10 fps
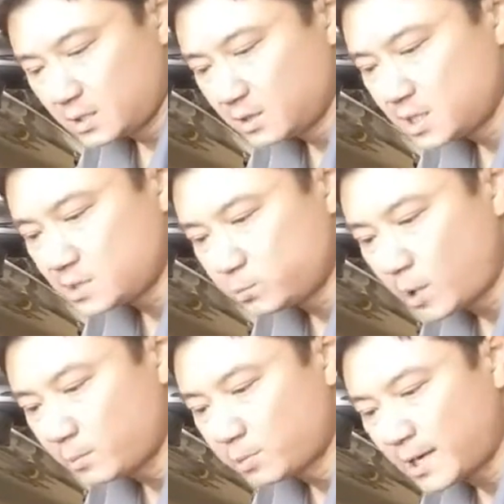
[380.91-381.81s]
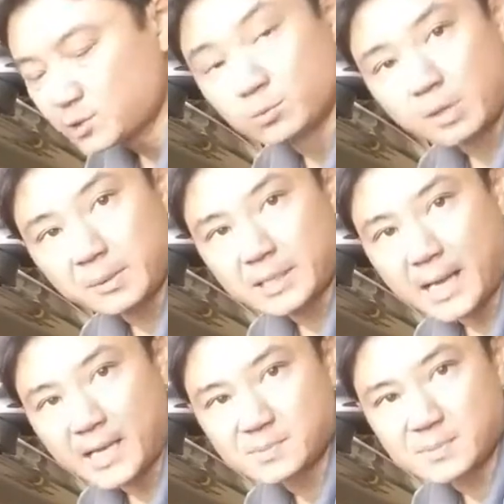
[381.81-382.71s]
this one brush will probably
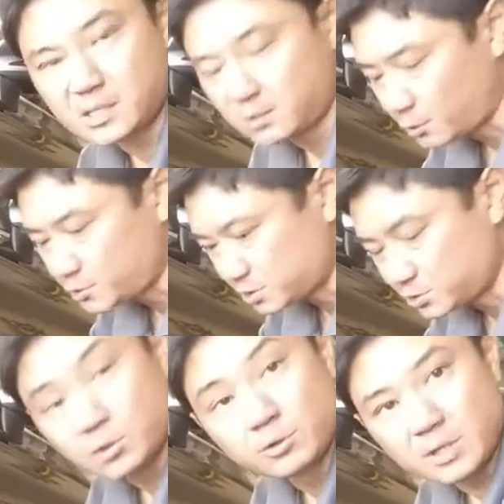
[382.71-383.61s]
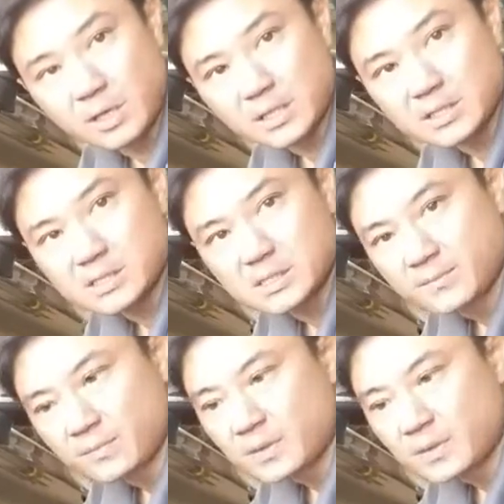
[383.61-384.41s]
last me close to 2 years.